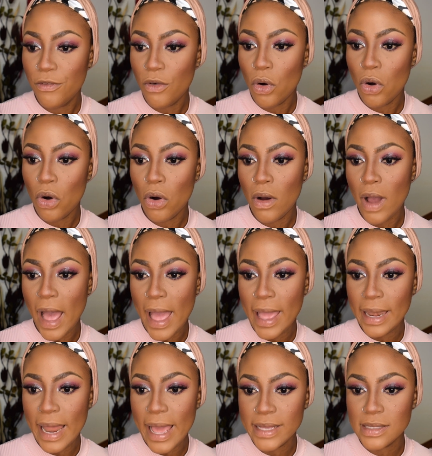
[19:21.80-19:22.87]
For
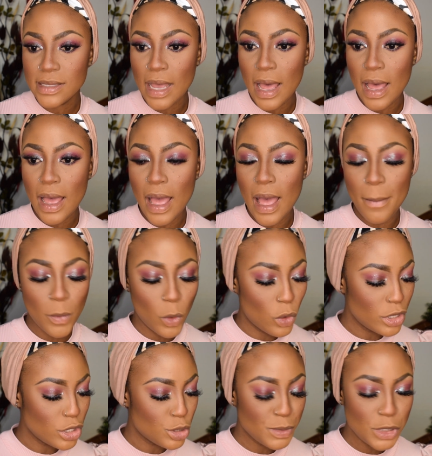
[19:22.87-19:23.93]
highlighter, I'm
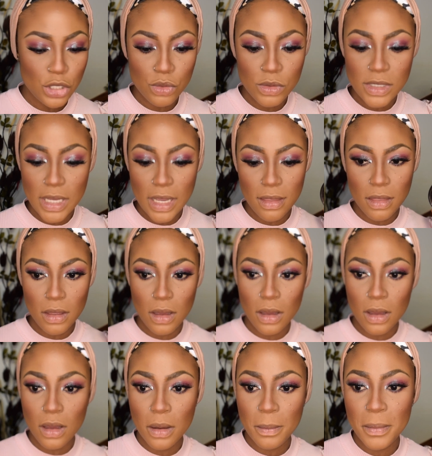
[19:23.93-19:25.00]
going to be using
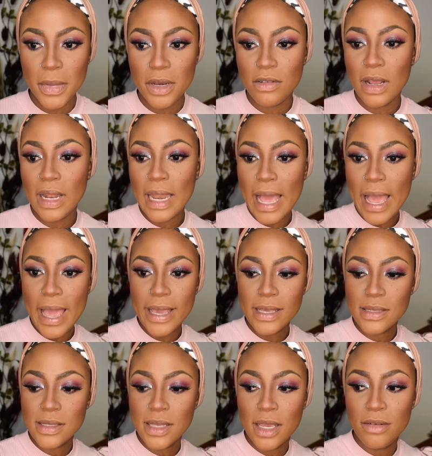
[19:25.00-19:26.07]
the
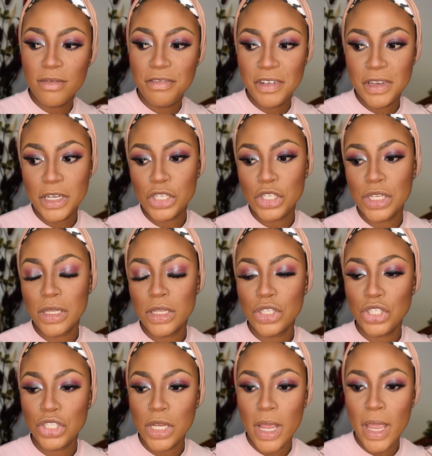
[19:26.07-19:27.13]
Mineralized Skin Finish in the
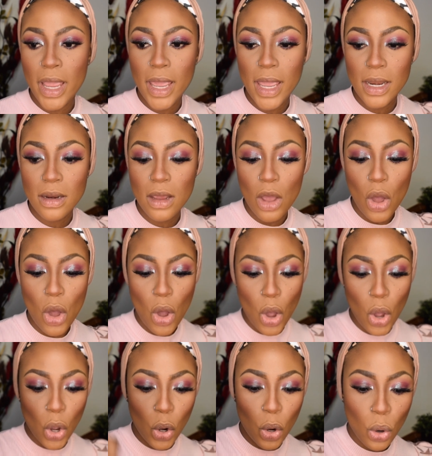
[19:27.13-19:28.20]
shade
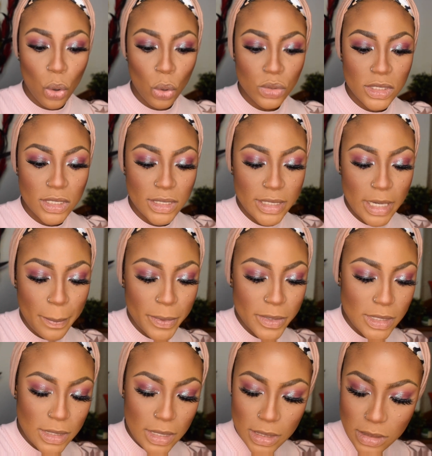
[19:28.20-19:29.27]
Gold
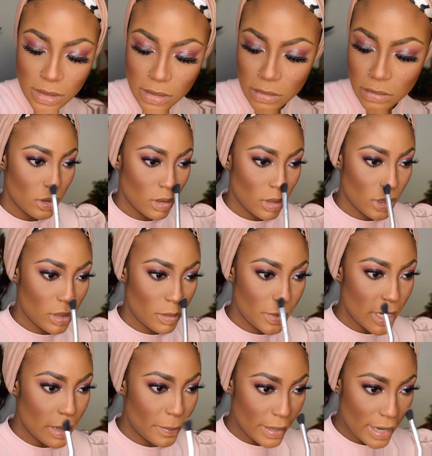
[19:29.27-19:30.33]
Deposit. I'm gonna
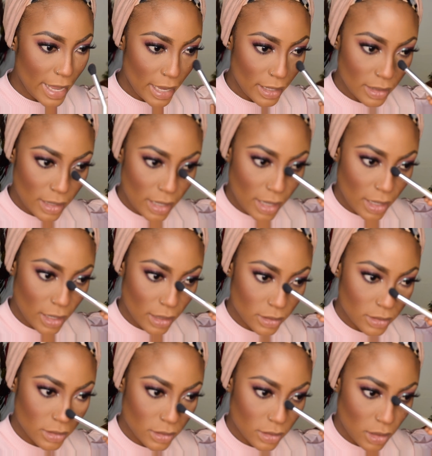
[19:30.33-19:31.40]
be applying
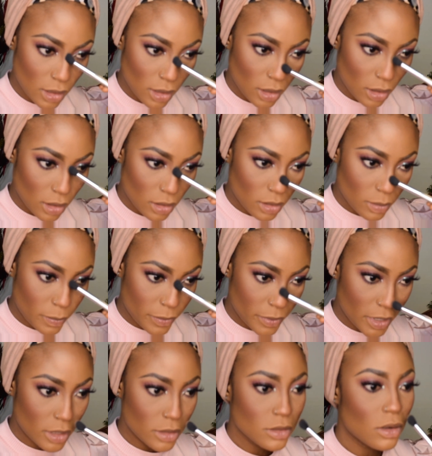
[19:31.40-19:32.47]
that to the
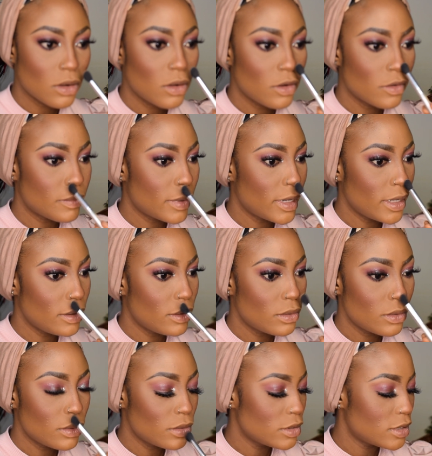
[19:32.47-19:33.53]
bridge of my
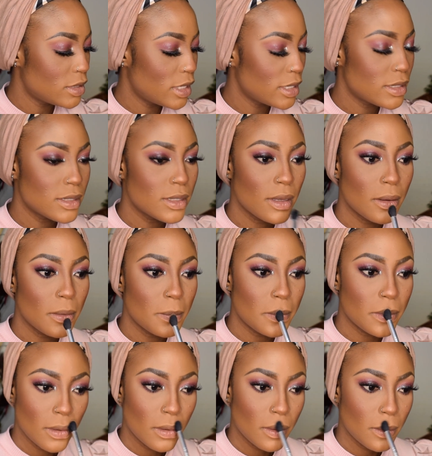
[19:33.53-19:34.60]
nose, the tip,
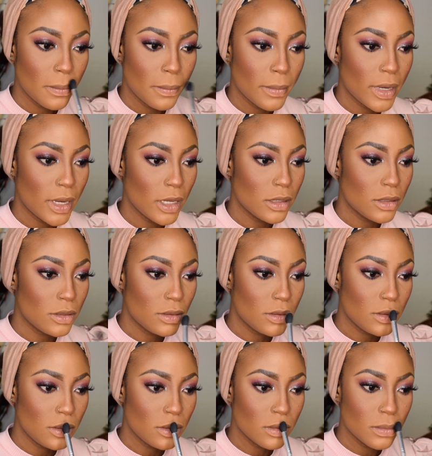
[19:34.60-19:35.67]
my
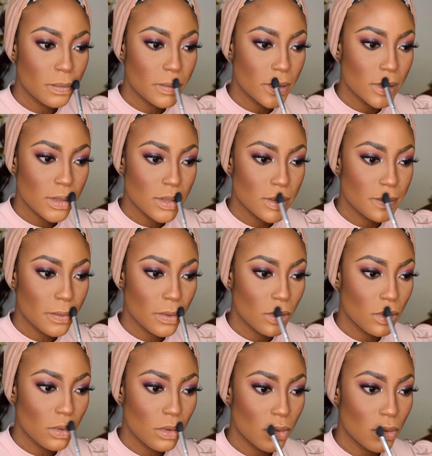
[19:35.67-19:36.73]
Cupid's
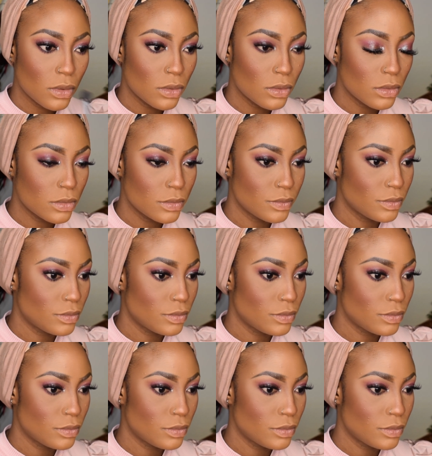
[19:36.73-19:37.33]
bow,